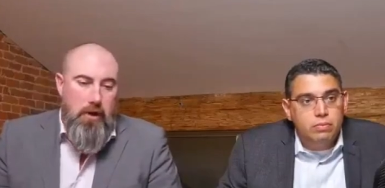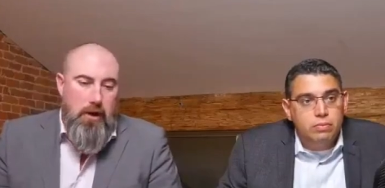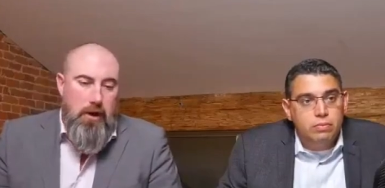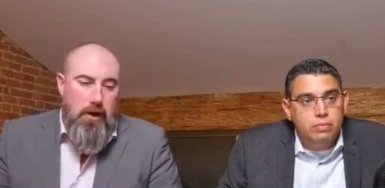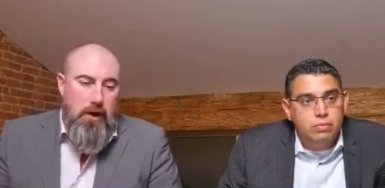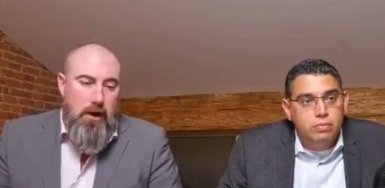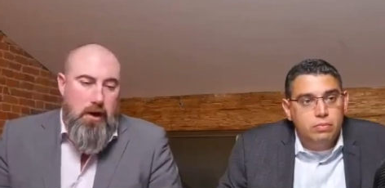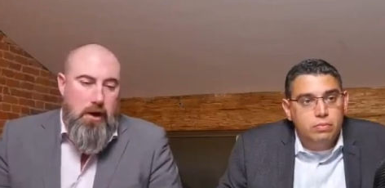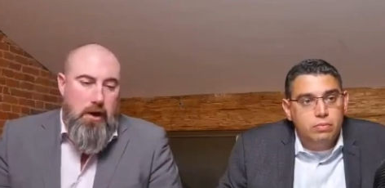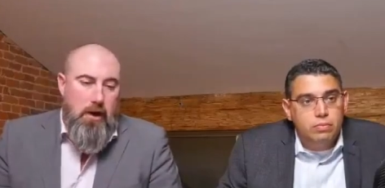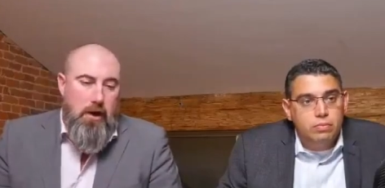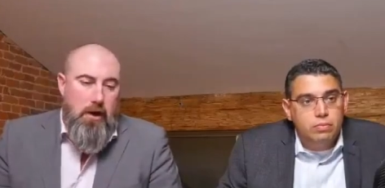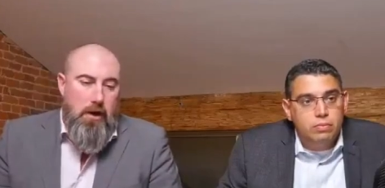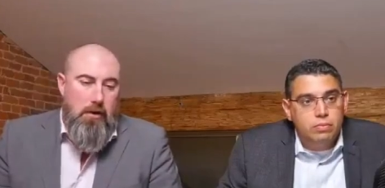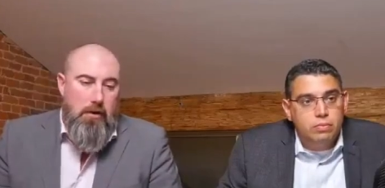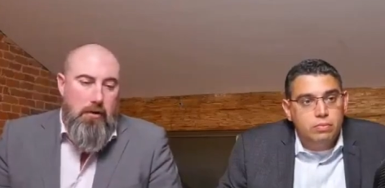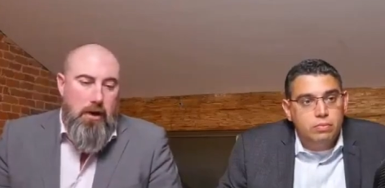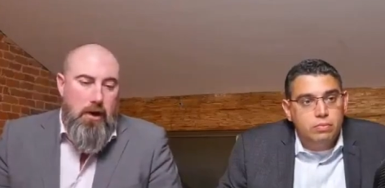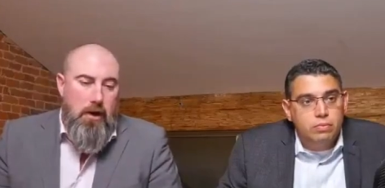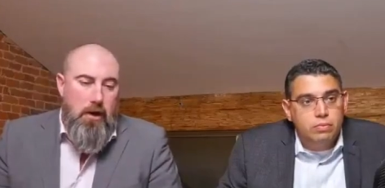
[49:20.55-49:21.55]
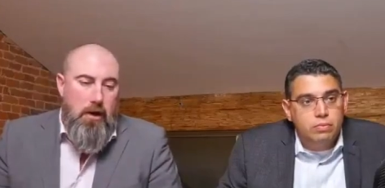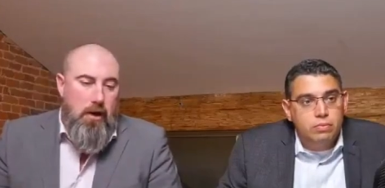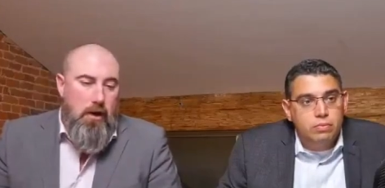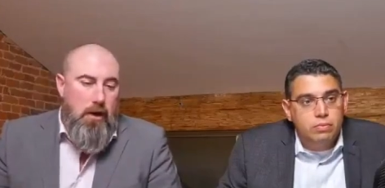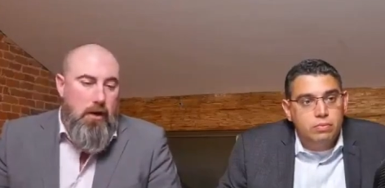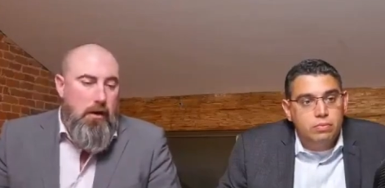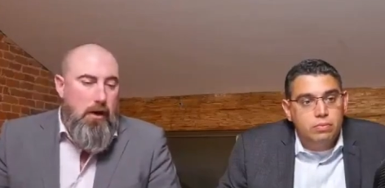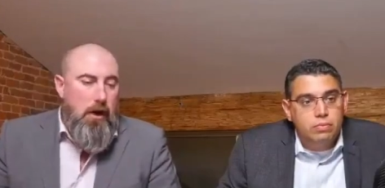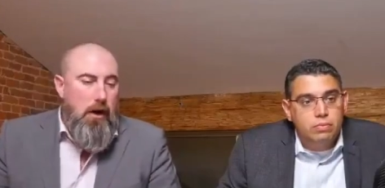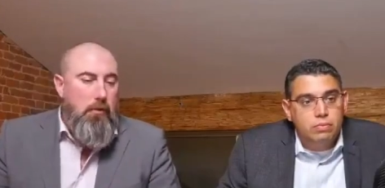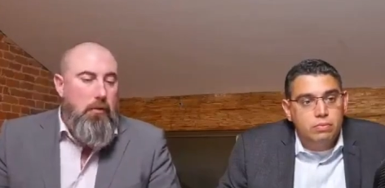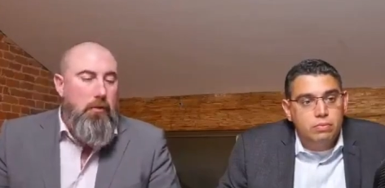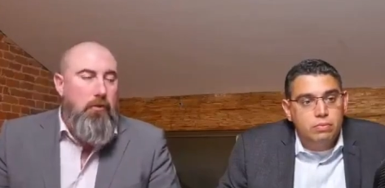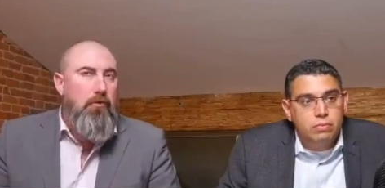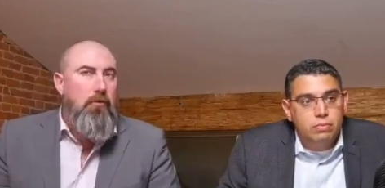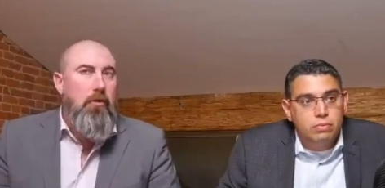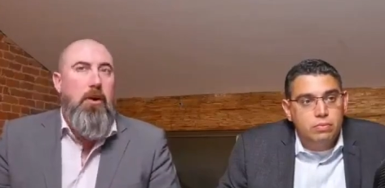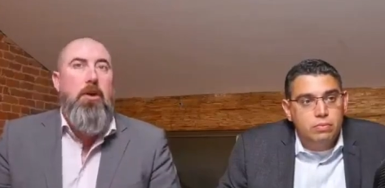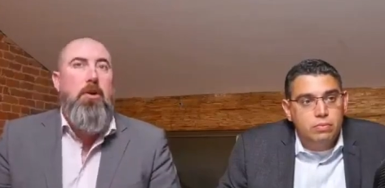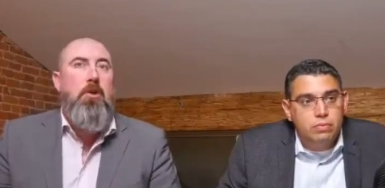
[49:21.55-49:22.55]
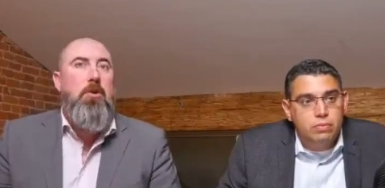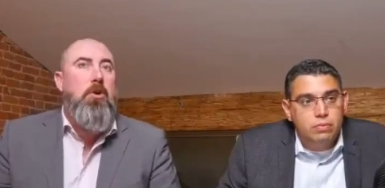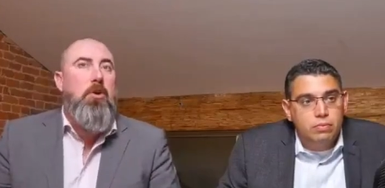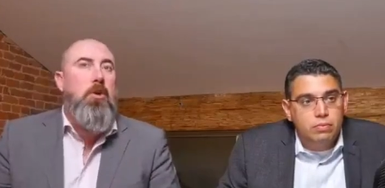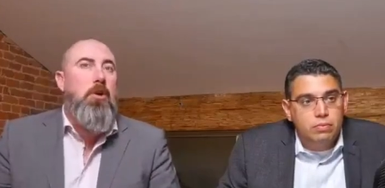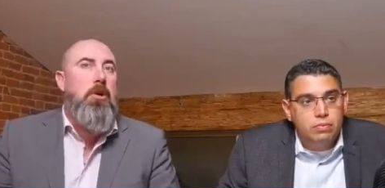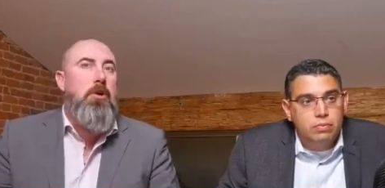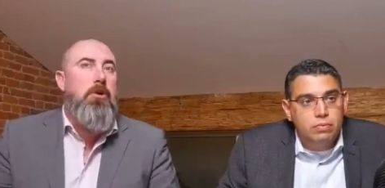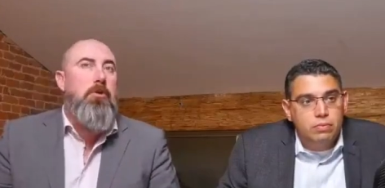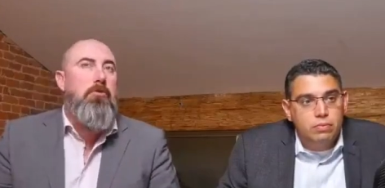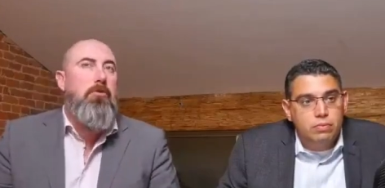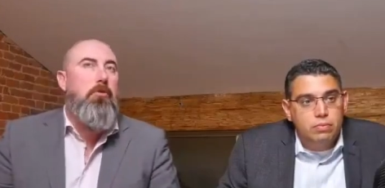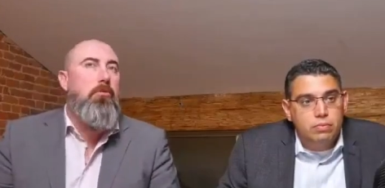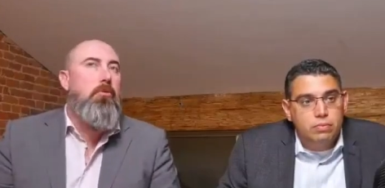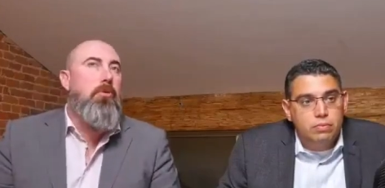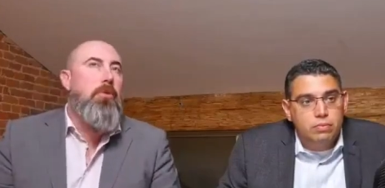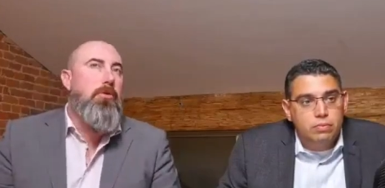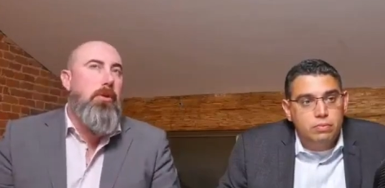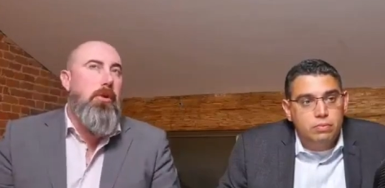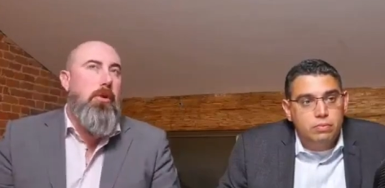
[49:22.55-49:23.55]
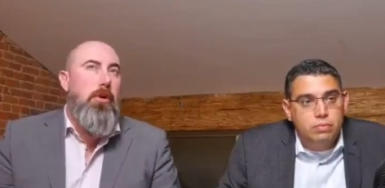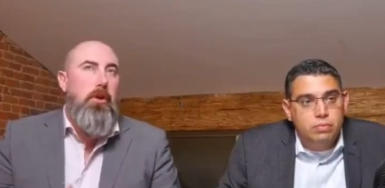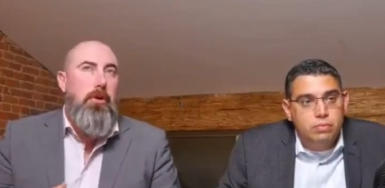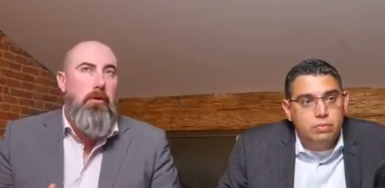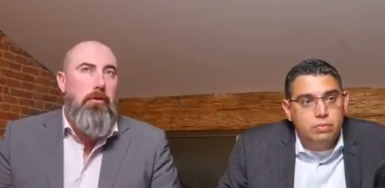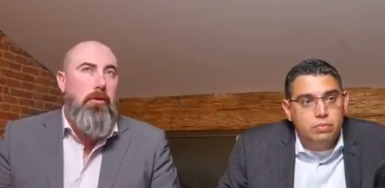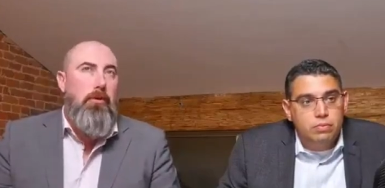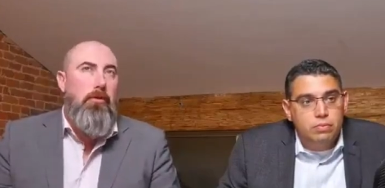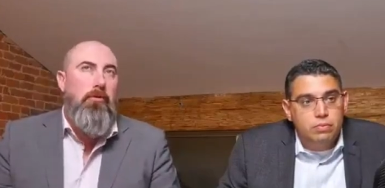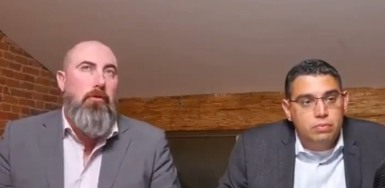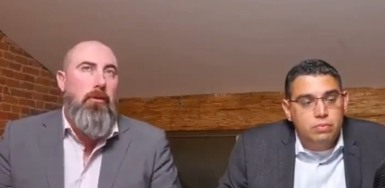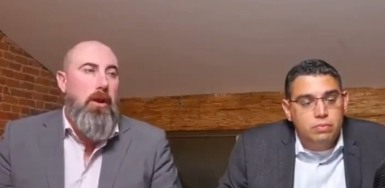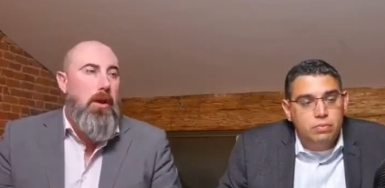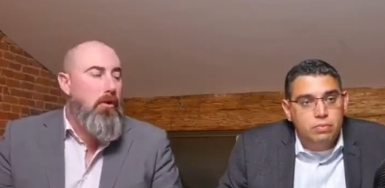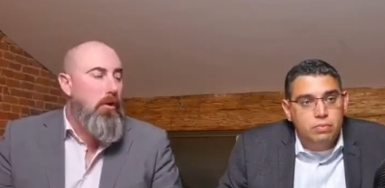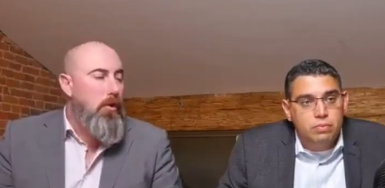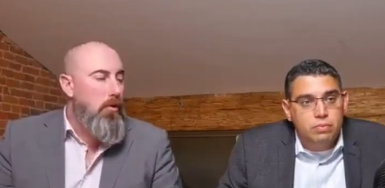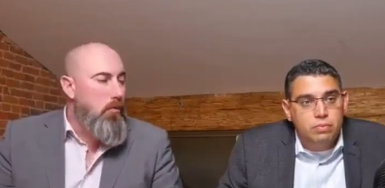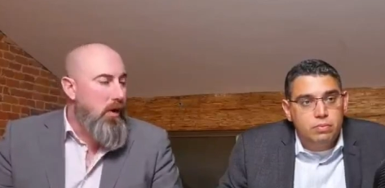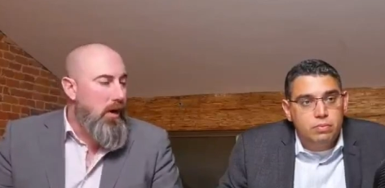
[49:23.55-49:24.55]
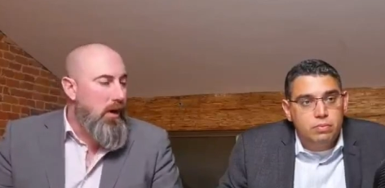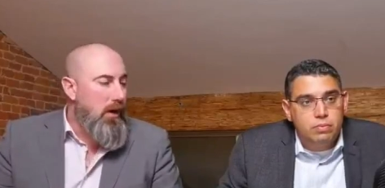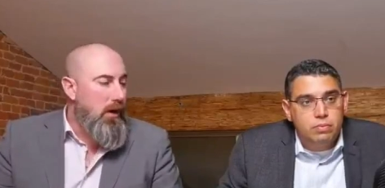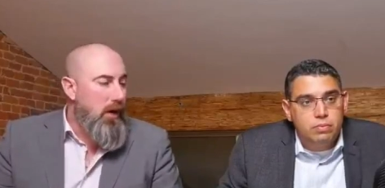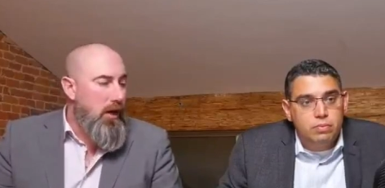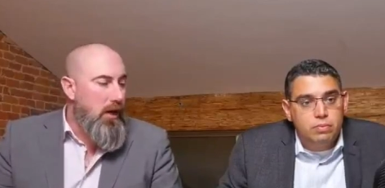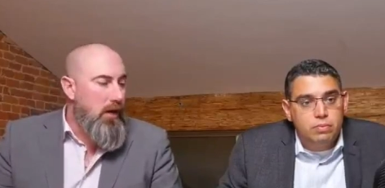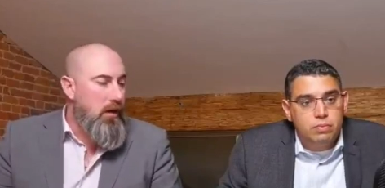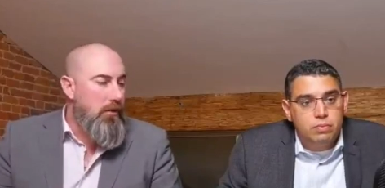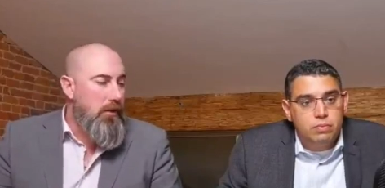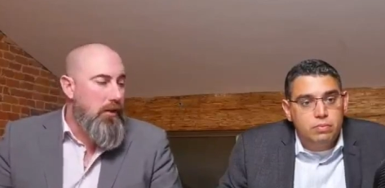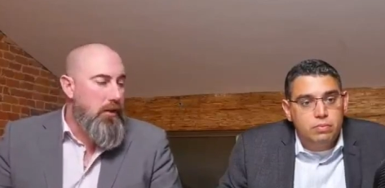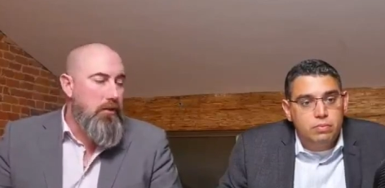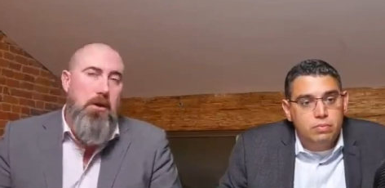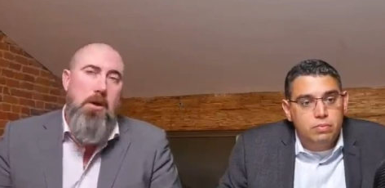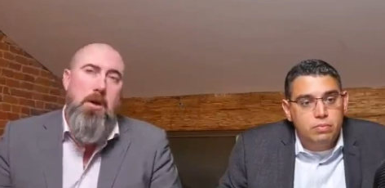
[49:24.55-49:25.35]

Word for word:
Speaker 1: Uh, it, I was very encouraged with the, the sale at Red Lake that